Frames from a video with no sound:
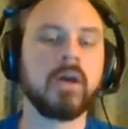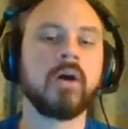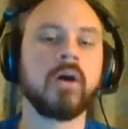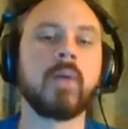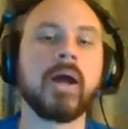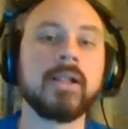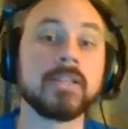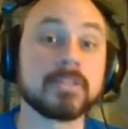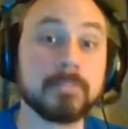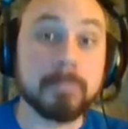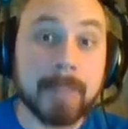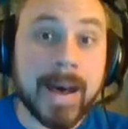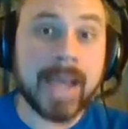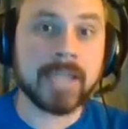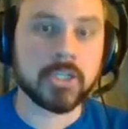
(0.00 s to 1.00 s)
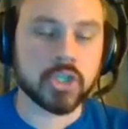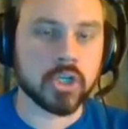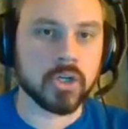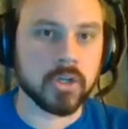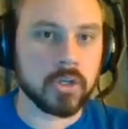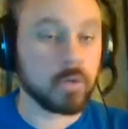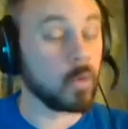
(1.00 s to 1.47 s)
Well, it's my
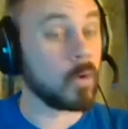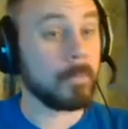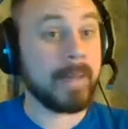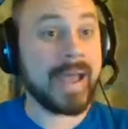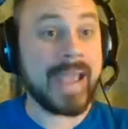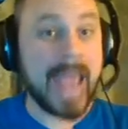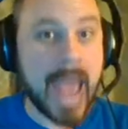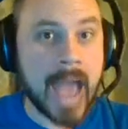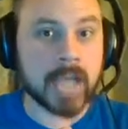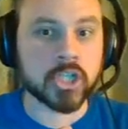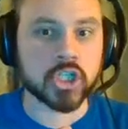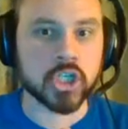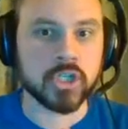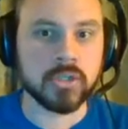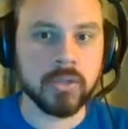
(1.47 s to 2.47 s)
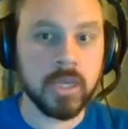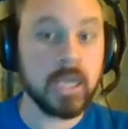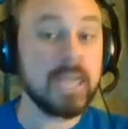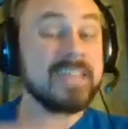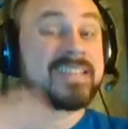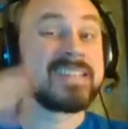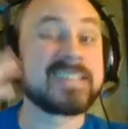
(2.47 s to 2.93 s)
turn, or my action,
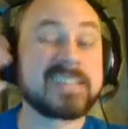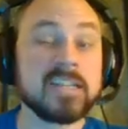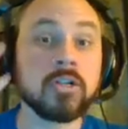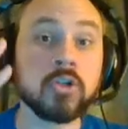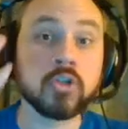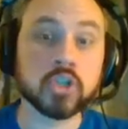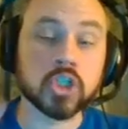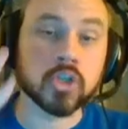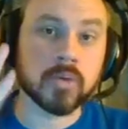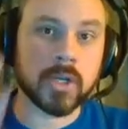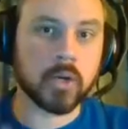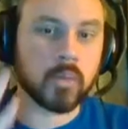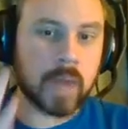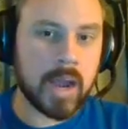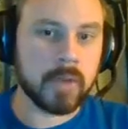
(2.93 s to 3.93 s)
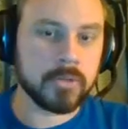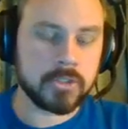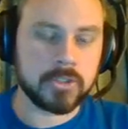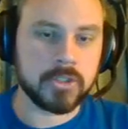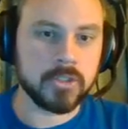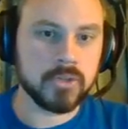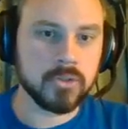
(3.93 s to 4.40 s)
still during round
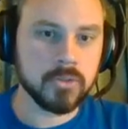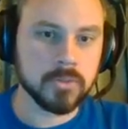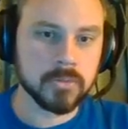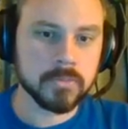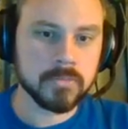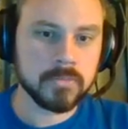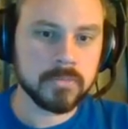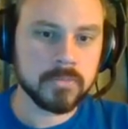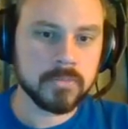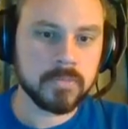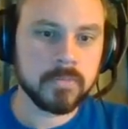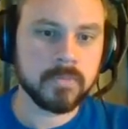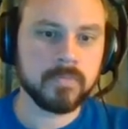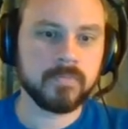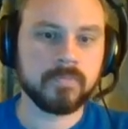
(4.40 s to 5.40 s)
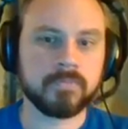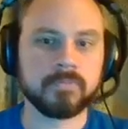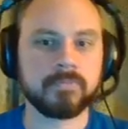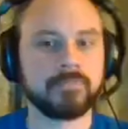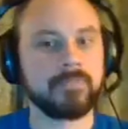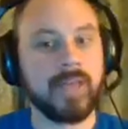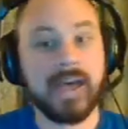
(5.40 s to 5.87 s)
2.
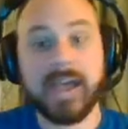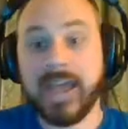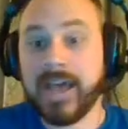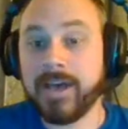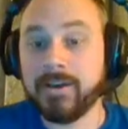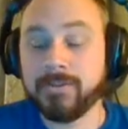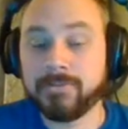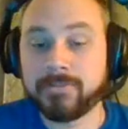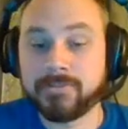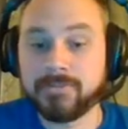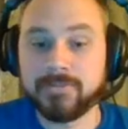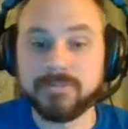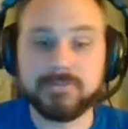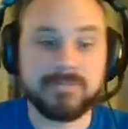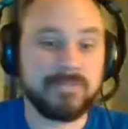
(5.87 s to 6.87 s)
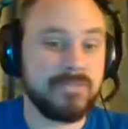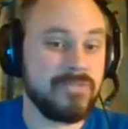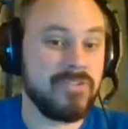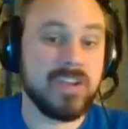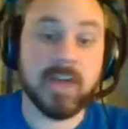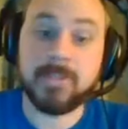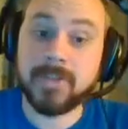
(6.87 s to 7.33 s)
I have
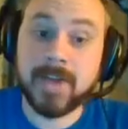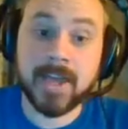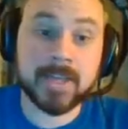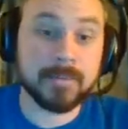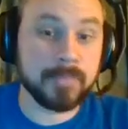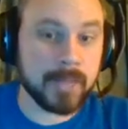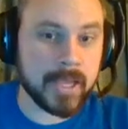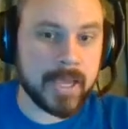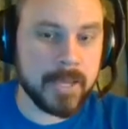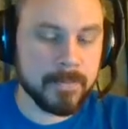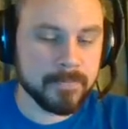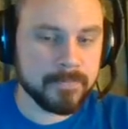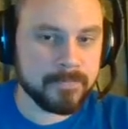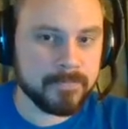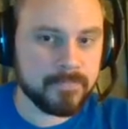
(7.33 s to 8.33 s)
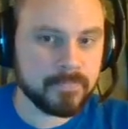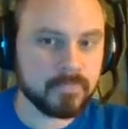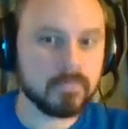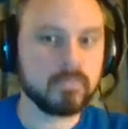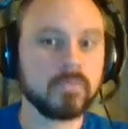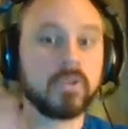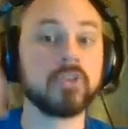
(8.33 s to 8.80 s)
nothing I can play,
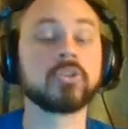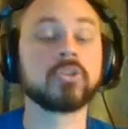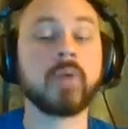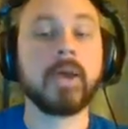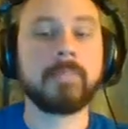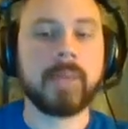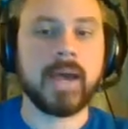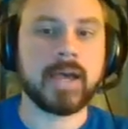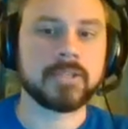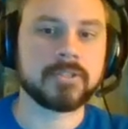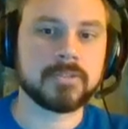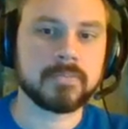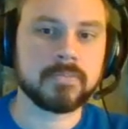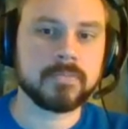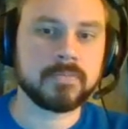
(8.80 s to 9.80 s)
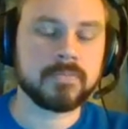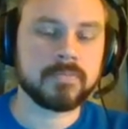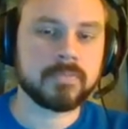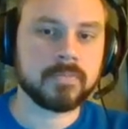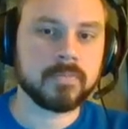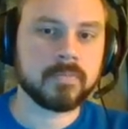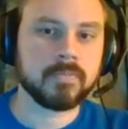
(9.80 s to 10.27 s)
so I pass.
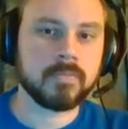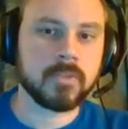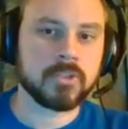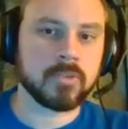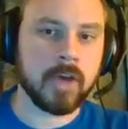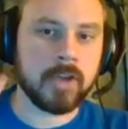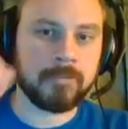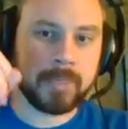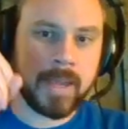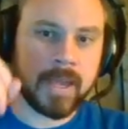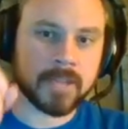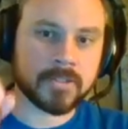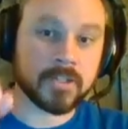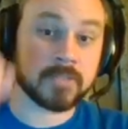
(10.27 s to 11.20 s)
So I've passed.